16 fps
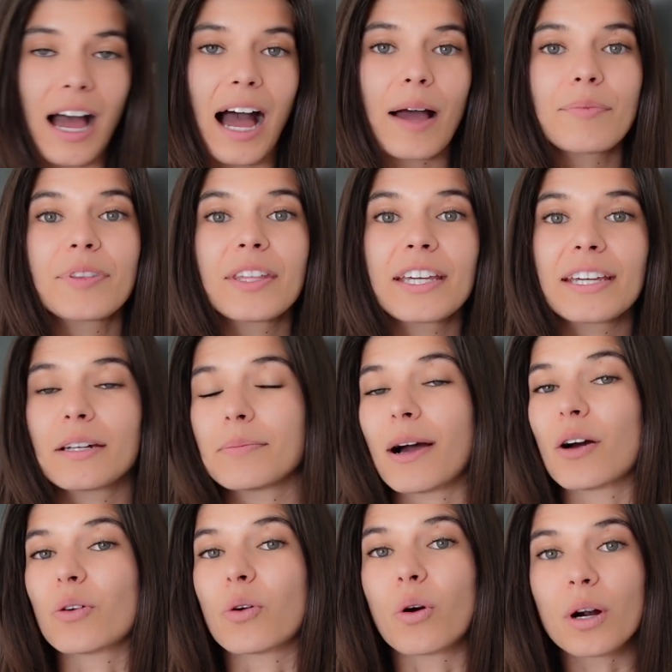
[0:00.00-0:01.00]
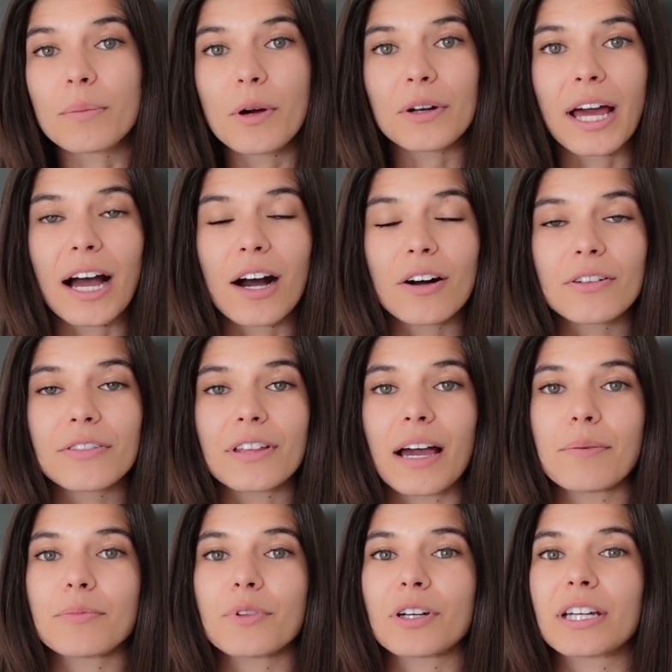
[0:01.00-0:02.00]
I'm thinking about hormone health.
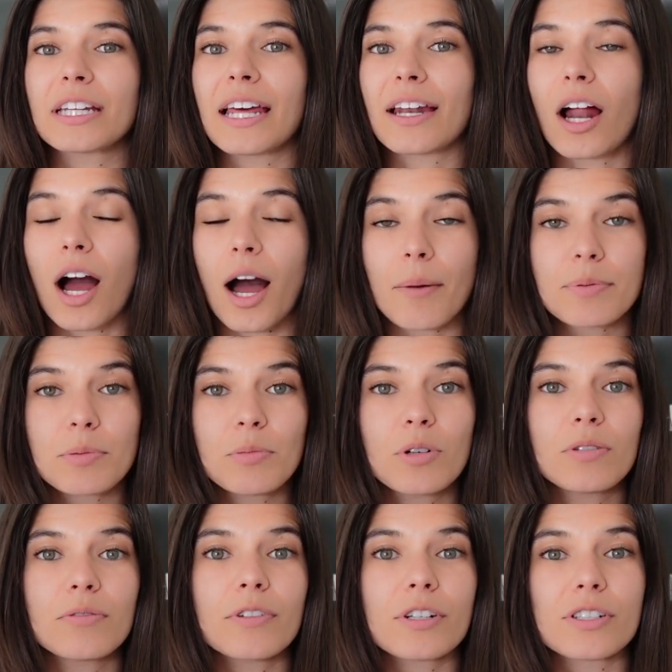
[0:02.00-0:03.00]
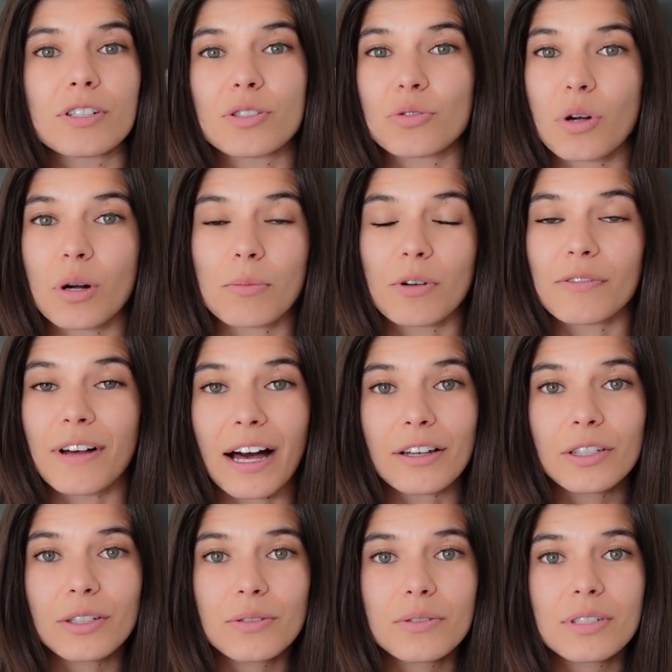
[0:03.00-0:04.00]
I'm looking at optimal versus normal
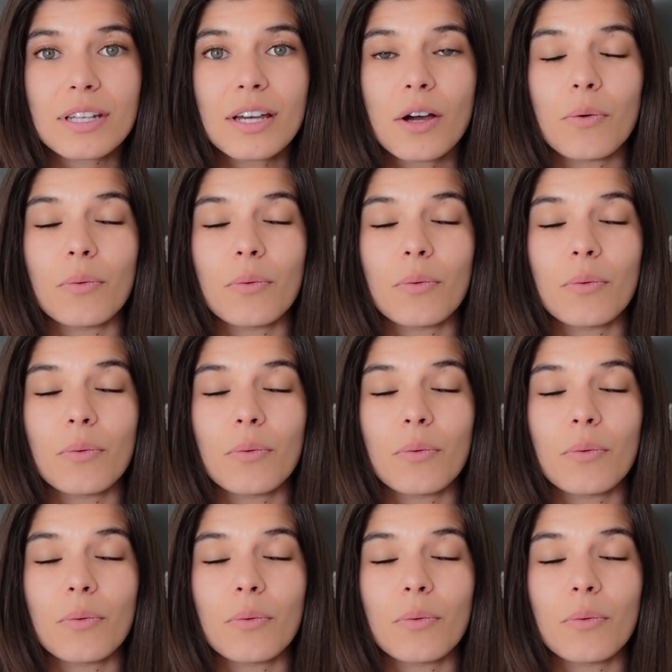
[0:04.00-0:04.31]
values.